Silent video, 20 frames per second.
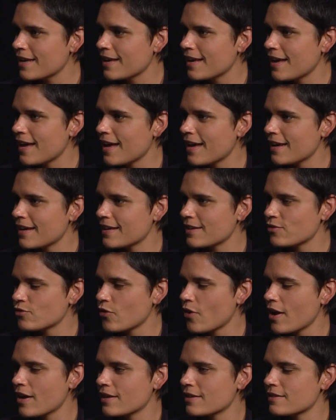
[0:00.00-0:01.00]
I
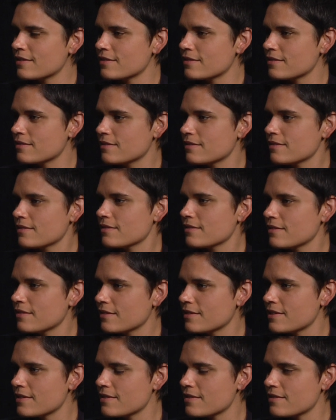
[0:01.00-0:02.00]
try and
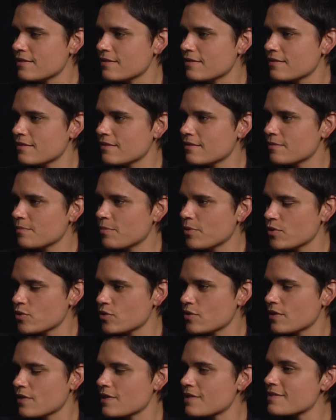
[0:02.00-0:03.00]
at least push
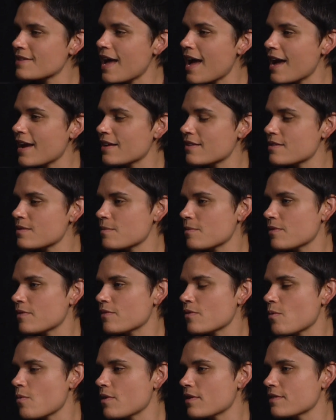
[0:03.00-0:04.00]
to the side some of
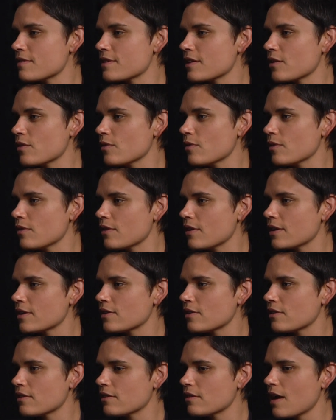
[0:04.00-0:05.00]
the ones that are
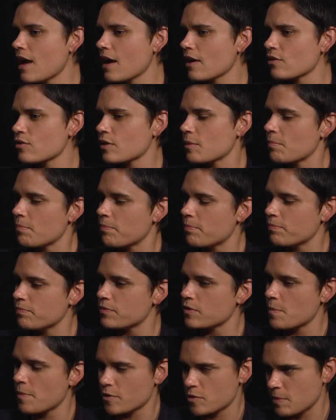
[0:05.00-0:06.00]
actually
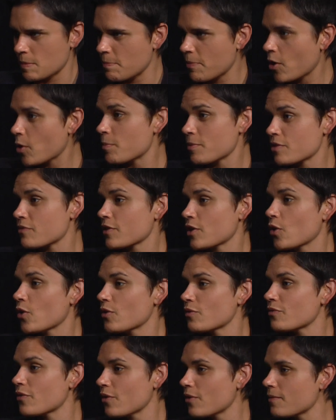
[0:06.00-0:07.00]
supposed to be purposefully hurtful.